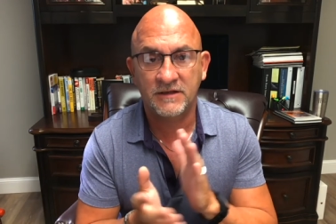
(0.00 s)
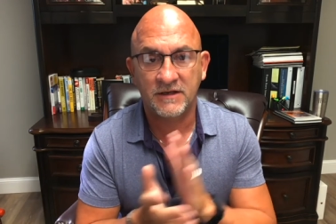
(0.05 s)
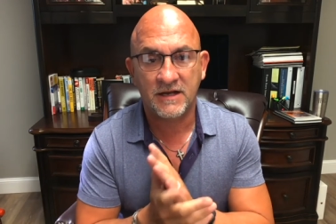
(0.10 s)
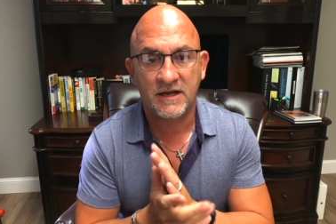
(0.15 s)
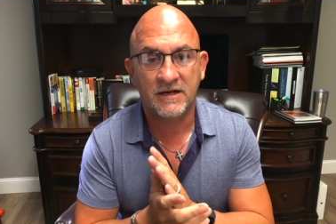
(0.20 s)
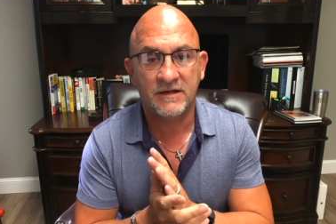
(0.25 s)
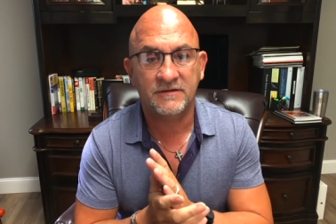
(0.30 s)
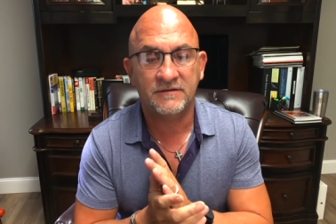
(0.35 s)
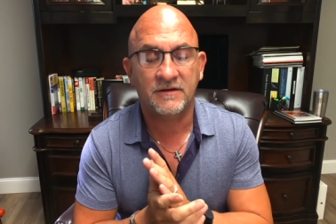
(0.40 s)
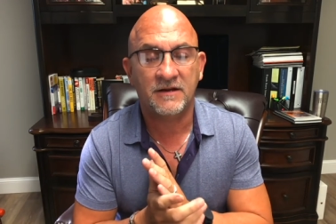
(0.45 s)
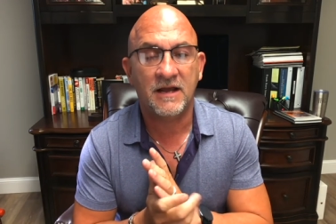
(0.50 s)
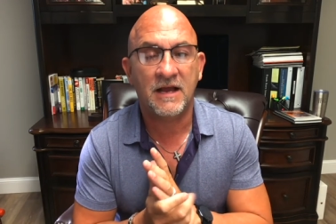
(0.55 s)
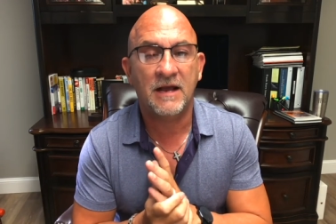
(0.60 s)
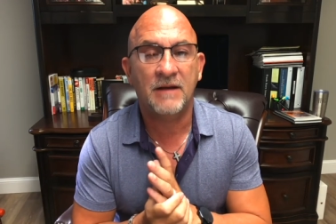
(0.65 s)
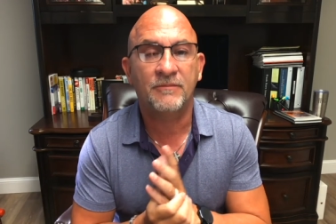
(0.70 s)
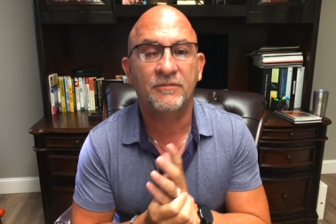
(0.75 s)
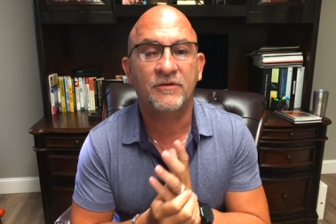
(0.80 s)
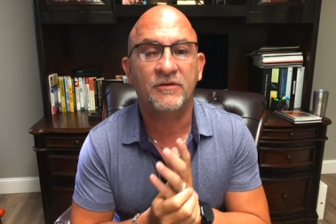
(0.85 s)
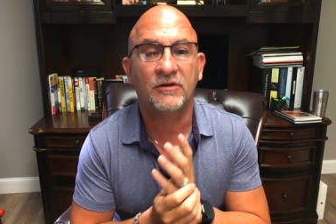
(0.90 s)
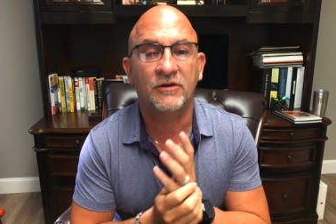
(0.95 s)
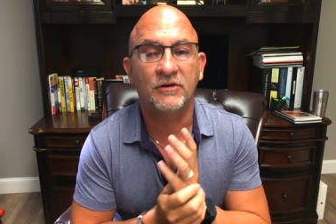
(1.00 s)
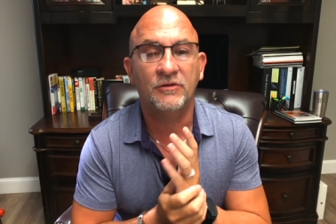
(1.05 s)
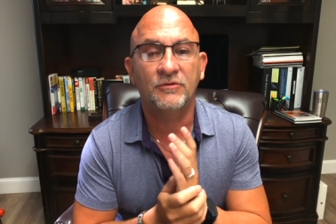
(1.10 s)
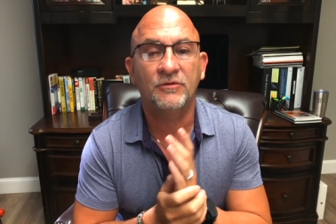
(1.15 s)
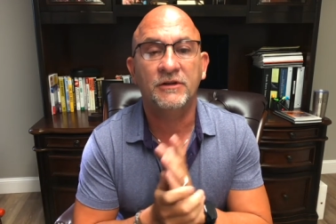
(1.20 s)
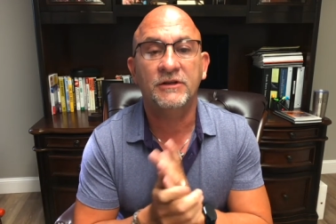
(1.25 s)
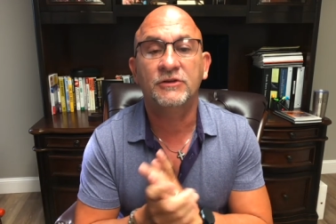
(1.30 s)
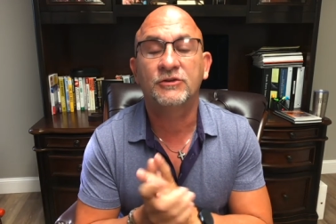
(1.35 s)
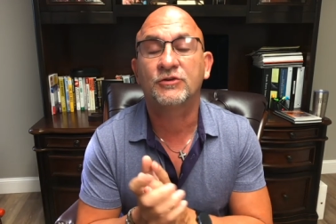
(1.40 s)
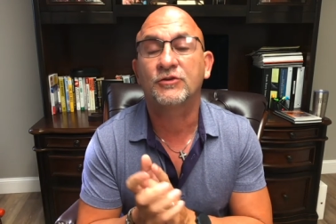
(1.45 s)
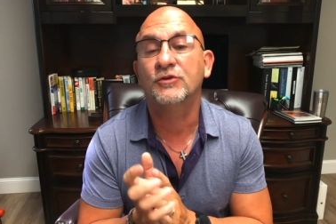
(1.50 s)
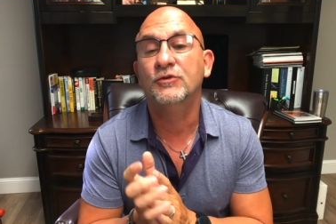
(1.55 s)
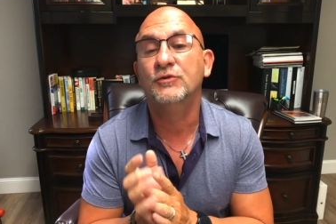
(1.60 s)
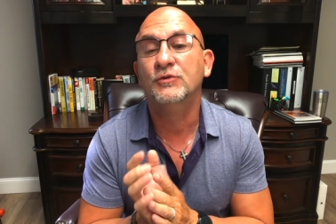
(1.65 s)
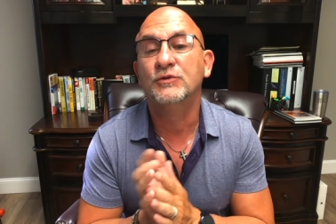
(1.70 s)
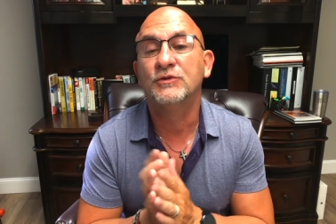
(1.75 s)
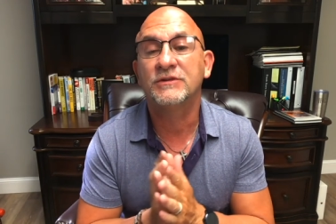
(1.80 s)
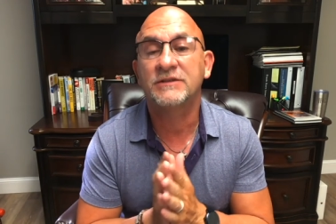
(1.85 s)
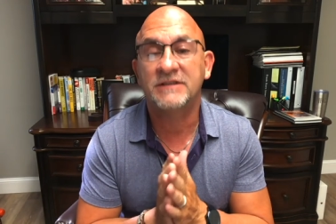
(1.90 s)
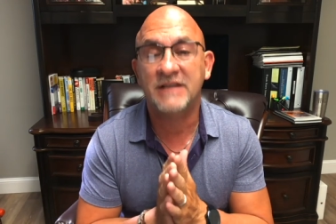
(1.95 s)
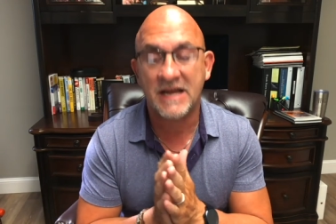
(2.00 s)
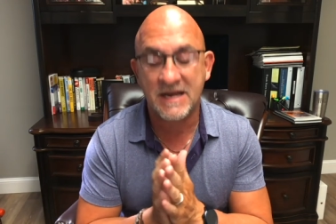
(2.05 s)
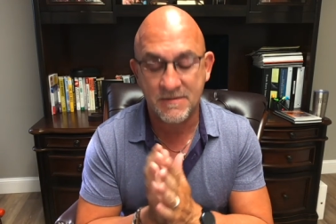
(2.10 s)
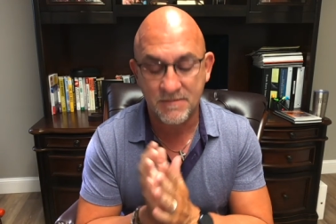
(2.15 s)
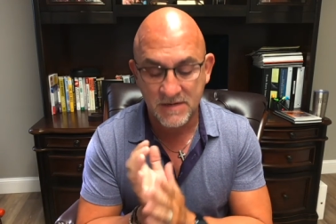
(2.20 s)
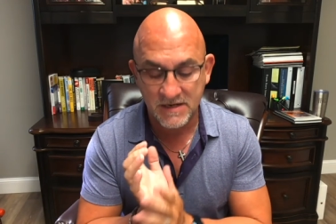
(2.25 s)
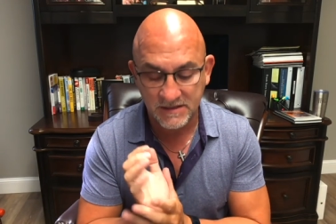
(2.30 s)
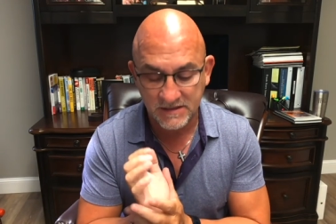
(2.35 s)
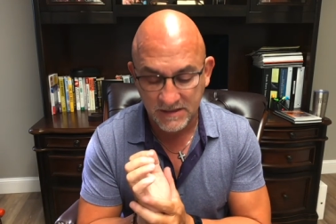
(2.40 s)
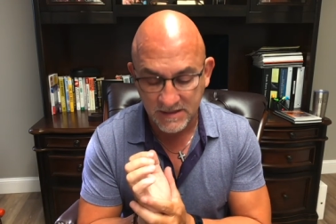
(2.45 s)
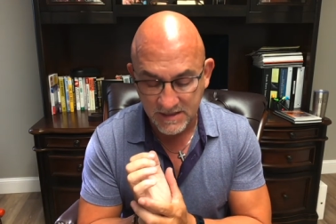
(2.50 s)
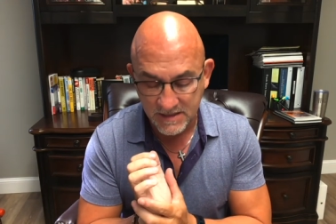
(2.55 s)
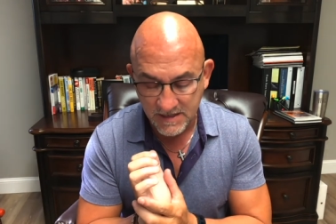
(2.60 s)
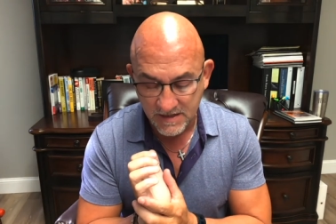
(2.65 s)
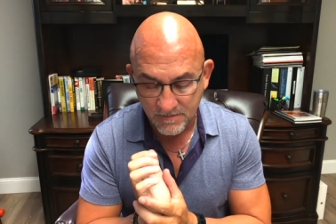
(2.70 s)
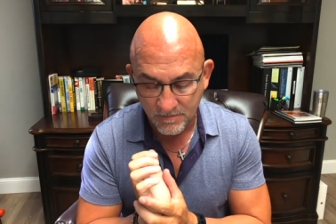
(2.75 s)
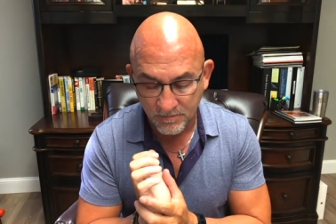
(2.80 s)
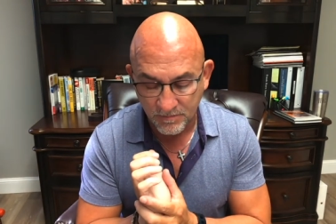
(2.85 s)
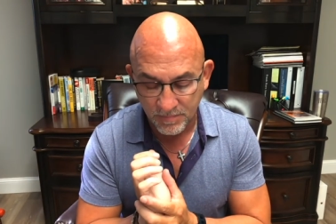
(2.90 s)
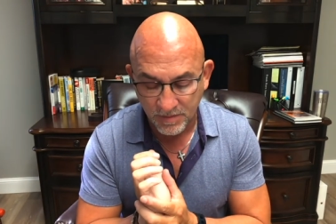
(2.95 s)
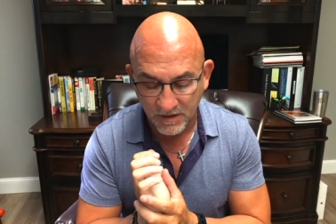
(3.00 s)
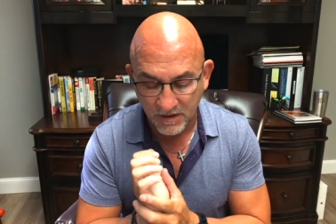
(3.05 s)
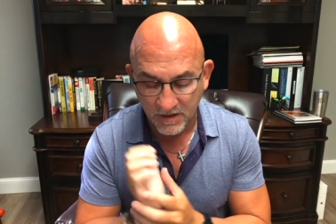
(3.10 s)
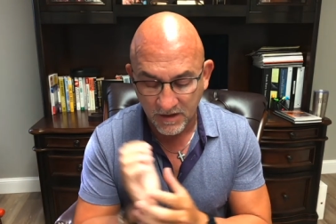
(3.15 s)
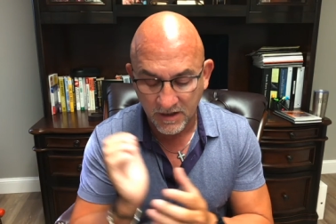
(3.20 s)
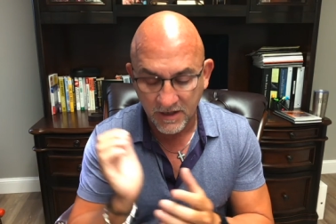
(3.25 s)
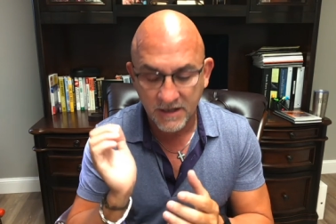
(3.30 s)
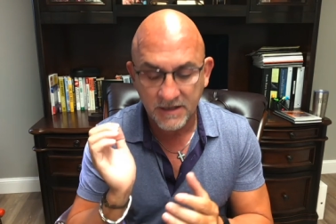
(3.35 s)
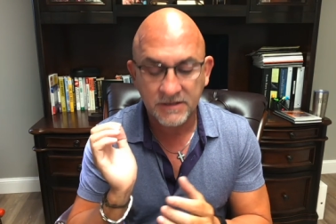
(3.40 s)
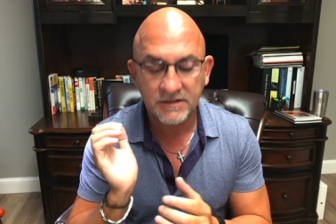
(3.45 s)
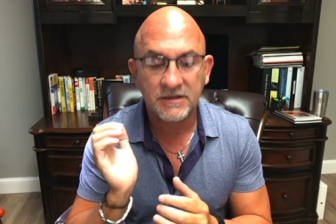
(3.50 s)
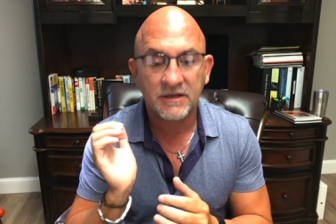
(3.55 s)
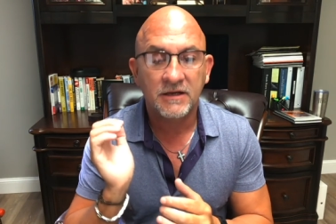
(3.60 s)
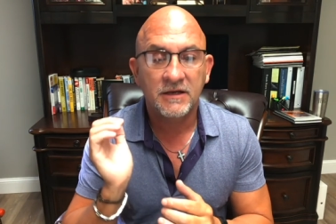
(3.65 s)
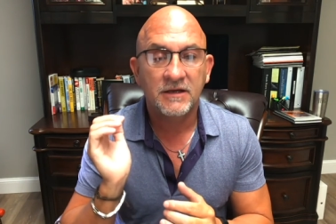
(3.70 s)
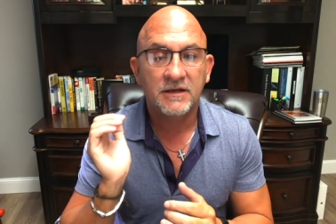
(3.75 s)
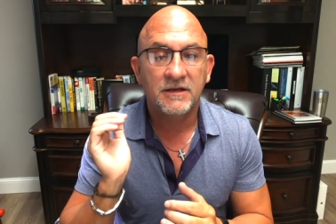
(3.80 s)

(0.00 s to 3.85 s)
and that is an absolutely true statement. But